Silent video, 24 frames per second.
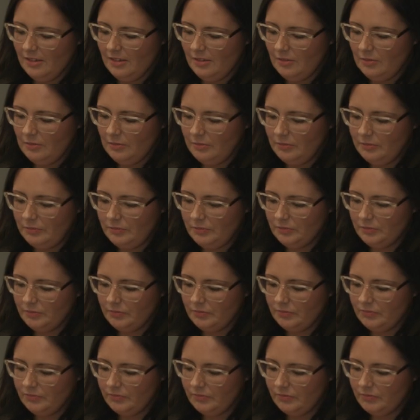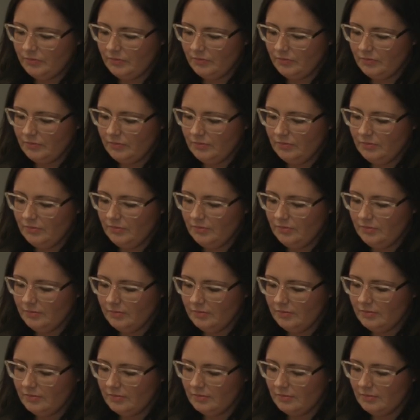
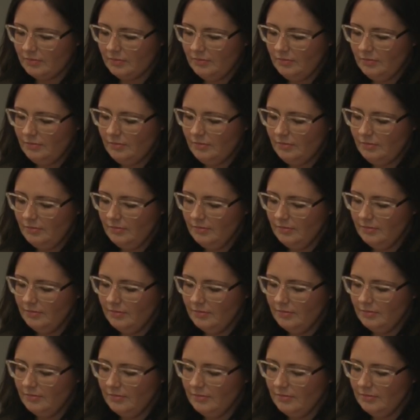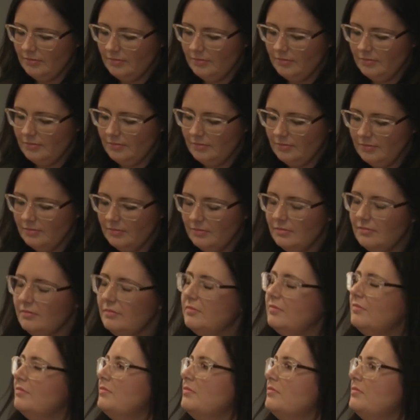
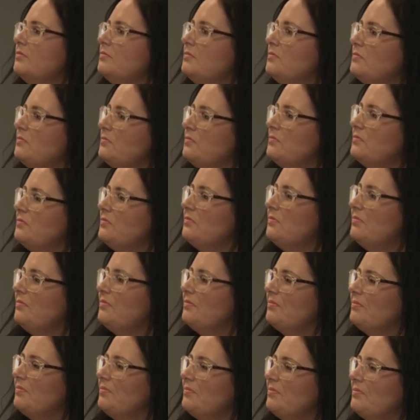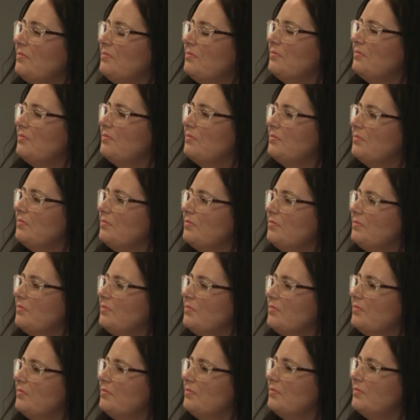
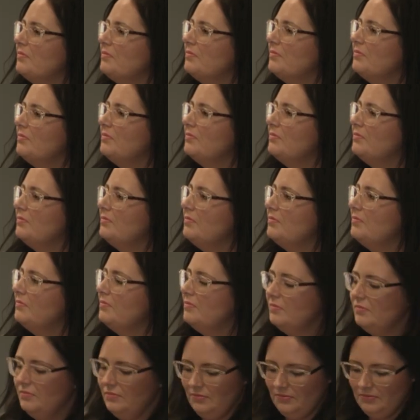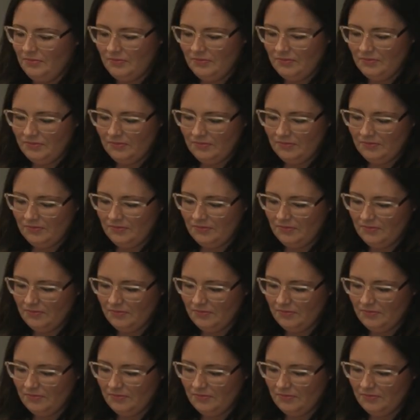No words are spoken by the person on screen.